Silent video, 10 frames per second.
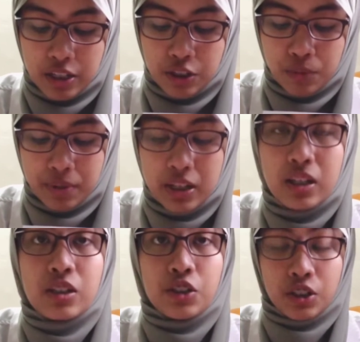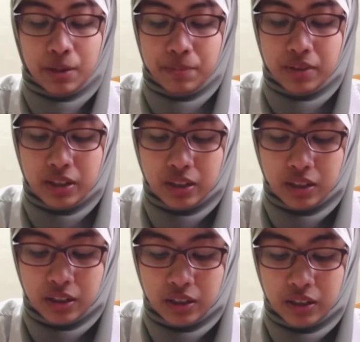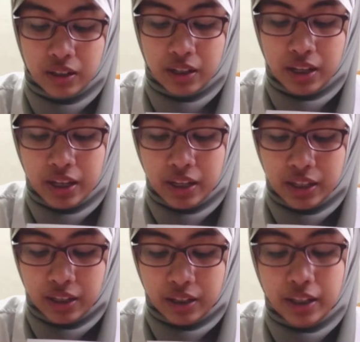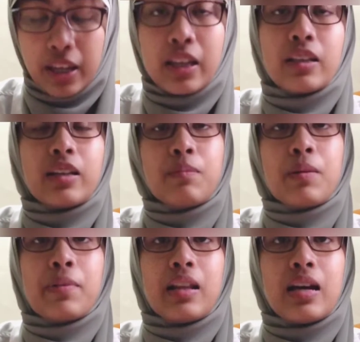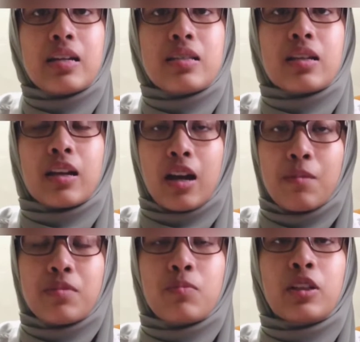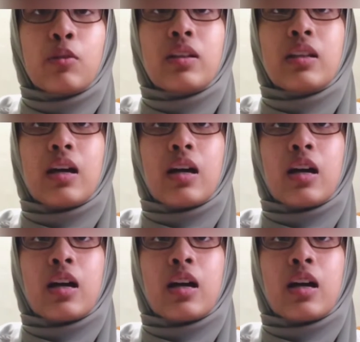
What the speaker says: should be sharp. Here, okay, interdental papilla is the gums between